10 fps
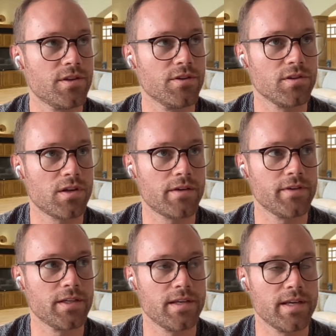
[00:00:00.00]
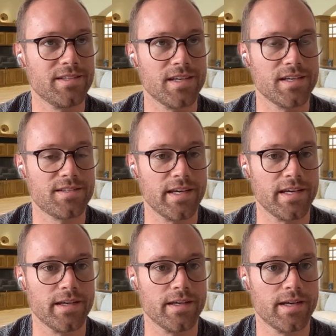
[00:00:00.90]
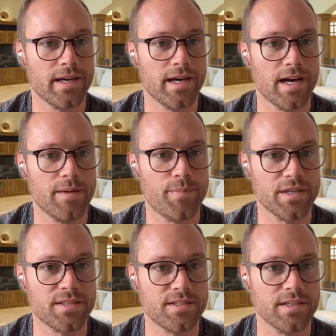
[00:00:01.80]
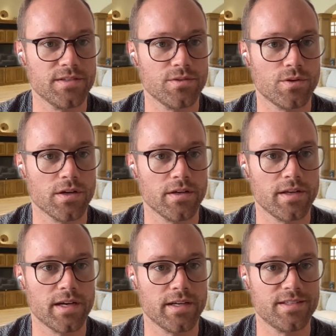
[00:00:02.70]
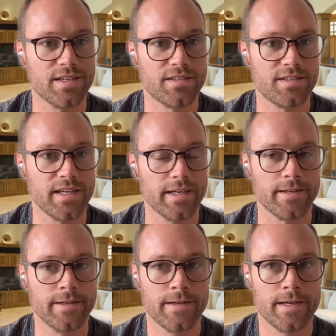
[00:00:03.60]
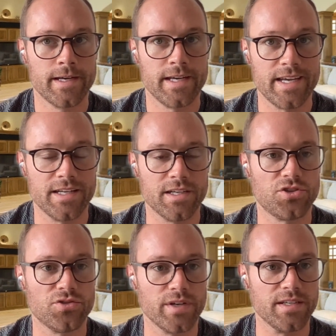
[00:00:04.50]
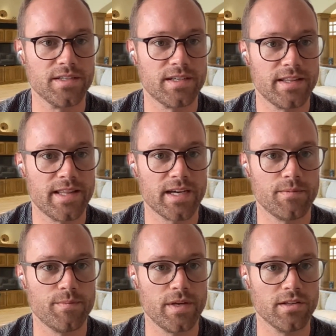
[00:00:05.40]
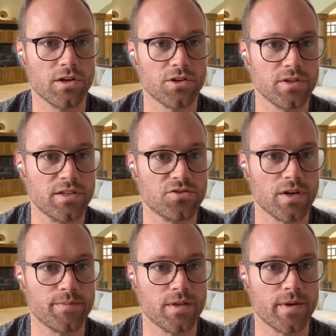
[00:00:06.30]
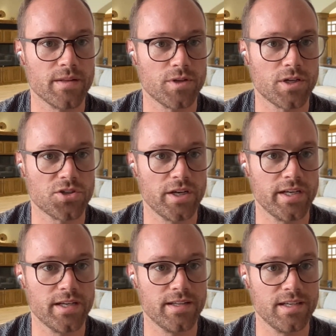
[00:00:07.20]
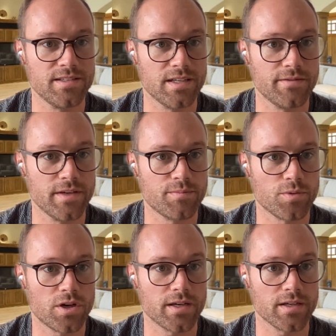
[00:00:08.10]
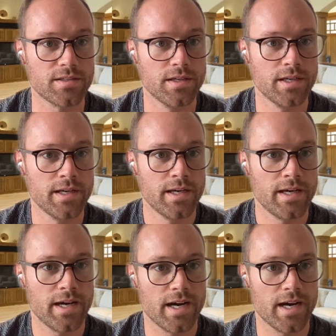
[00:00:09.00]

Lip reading: There's a lot of existing businesses or existing industries that can be largely disrupted by the blockchain and these innovative products.